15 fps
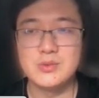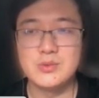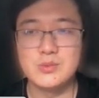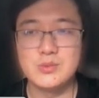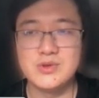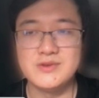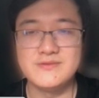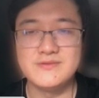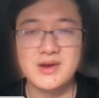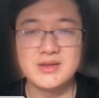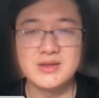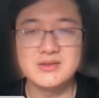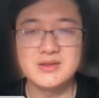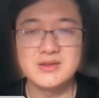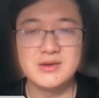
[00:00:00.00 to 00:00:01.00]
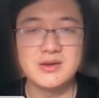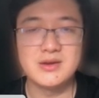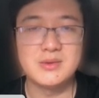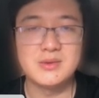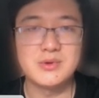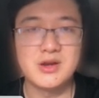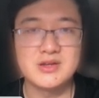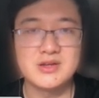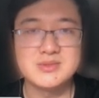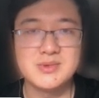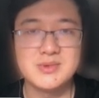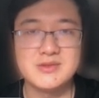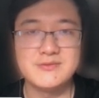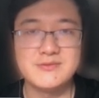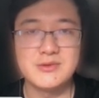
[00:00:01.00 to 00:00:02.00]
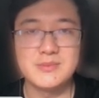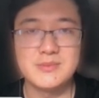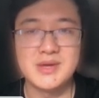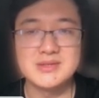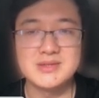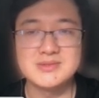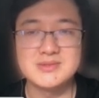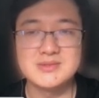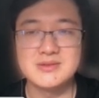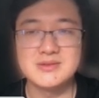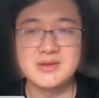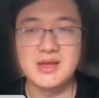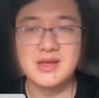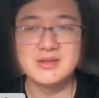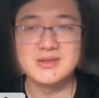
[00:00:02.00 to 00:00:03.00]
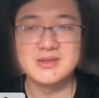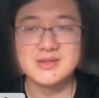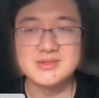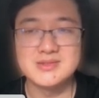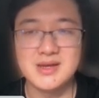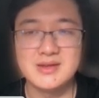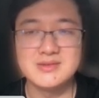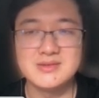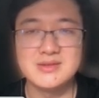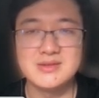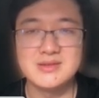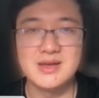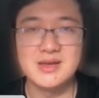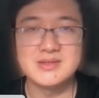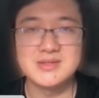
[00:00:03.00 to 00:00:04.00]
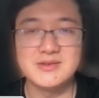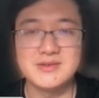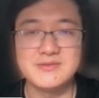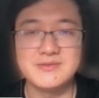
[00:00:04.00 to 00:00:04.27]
we find their approximate formats and design the DSF.